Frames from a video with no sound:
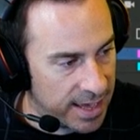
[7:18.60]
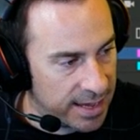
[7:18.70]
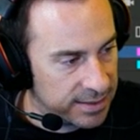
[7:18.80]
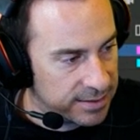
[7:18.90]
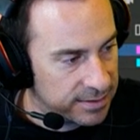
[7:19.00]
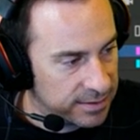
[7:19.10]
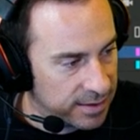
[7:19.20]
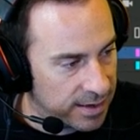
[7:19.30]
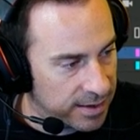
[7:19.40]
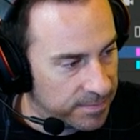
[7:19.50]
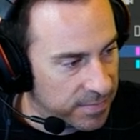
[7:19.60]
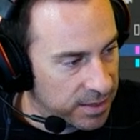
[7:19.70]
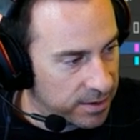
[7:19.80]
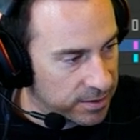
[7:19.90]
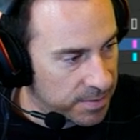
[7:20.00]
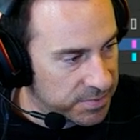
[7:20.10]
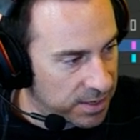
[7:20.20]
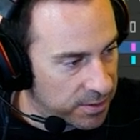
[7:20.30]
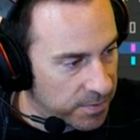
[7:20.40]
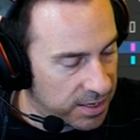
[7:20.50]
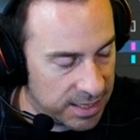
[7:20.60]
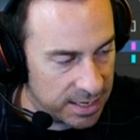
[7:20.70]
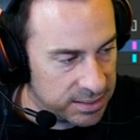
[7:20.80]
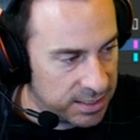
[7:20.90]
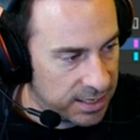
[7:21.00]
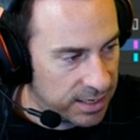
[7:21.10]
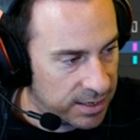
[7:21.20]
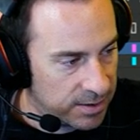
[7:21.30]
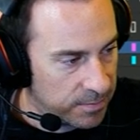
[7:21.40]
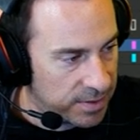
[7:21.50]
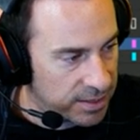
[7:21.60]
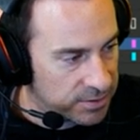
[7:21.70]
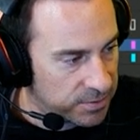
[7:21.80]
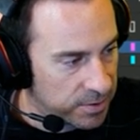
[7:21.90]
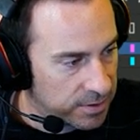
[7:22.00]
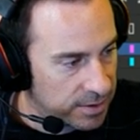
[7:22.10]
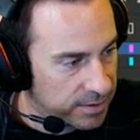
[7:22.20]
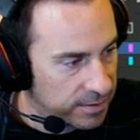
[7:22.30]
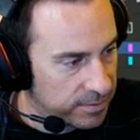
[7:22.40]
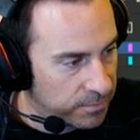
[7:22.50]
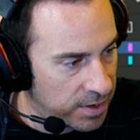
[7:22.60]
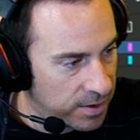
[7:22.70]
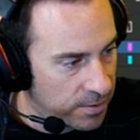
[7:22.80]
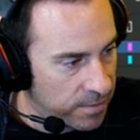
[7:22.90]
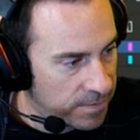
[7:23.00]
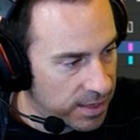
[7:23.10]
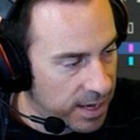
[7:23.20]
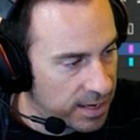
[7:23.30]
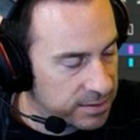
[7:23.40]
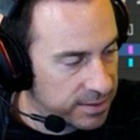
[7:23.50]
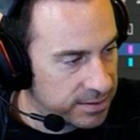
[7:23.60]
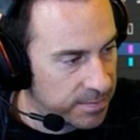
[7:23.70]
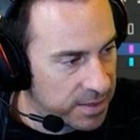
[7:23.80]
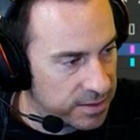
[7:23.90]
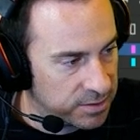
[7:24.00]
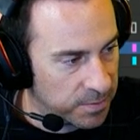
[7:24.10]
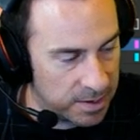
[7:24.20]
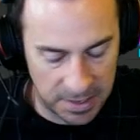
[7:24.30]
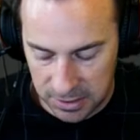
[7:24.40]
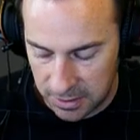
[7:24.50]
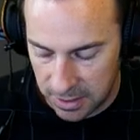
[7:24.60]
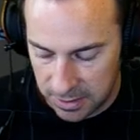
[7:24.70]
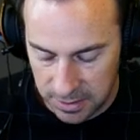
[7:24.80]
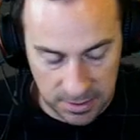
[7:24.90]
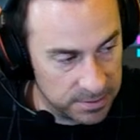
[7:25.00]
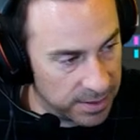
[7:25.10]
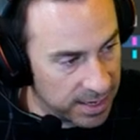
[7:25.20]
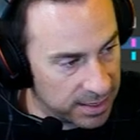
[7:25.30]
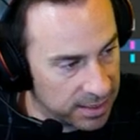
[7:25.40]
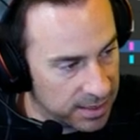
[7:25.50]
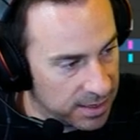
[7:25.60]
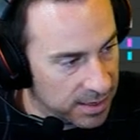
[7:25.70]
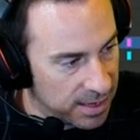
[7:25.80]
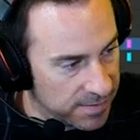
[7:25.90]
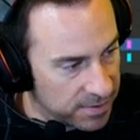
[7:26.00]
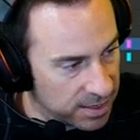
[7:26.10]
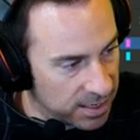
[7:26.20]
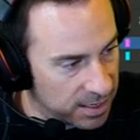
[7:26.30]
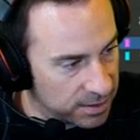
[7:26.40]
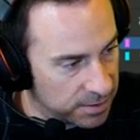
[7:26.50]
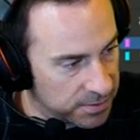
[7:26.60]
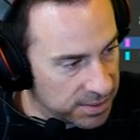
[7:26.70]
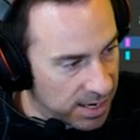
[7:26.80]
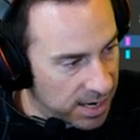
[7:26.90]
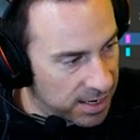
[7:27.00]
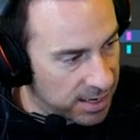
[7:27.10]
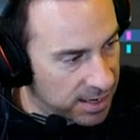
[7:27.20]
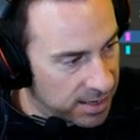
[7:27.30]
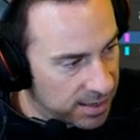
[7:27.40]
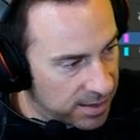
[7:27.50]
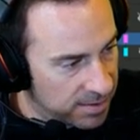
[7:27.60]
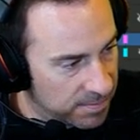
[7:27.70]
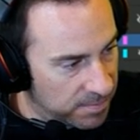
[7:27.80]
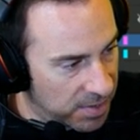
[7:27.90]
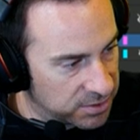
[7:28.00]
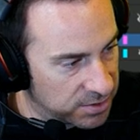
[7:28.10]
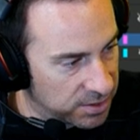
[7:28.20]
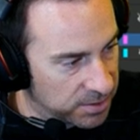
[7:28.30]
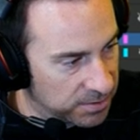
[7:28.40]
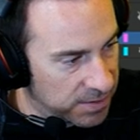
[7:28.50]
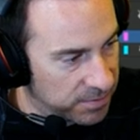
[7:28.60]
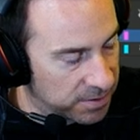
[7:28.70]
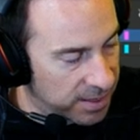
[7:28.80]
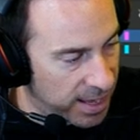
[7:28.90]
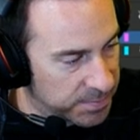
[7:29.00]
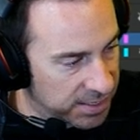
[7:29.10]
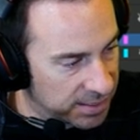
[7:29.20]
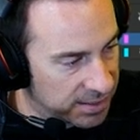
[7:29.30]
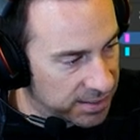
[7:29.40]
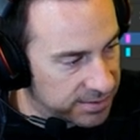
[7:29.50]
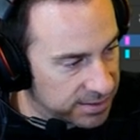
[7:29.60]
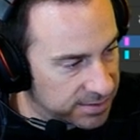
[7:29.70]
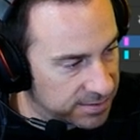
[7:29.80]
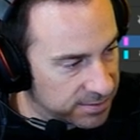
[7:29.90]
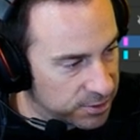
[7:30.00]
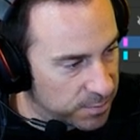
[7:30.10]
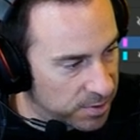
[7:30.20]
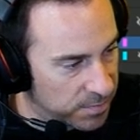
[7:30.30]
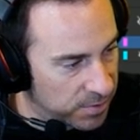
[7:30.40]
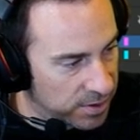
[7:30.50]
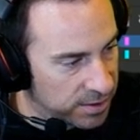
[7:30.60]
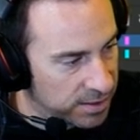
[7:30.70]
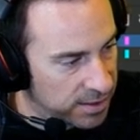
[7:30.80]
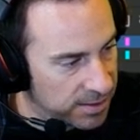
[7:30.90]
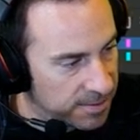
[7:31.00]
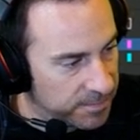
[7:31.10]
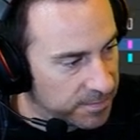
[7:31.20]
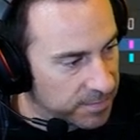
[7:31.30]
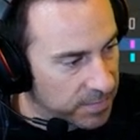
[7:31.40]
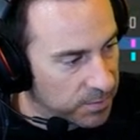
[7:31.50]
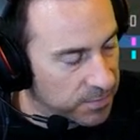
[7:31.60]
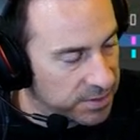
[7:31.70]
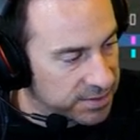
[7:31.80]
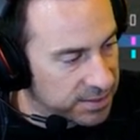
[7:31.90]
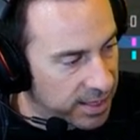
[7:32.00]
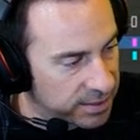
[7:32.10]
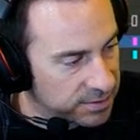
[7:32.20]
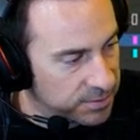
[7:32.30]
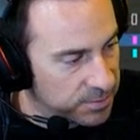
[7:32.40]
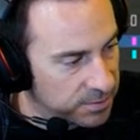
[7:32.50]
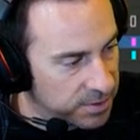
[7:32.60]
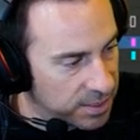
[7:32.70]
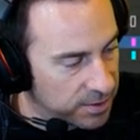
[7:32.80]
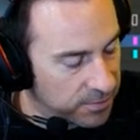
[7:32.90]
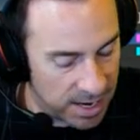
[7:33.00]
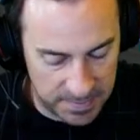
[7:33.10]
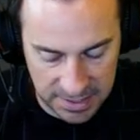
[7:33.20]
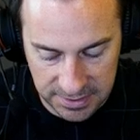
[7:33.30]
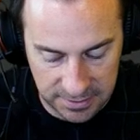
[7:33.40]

that you know, it comes all the way to the edge here. When that stroke went over the edge, that's something that you want to make sure you do. Like if you're going to enclose an area, make sure you don't leave little gaps like this. That's super important. With the select tool, you can grab these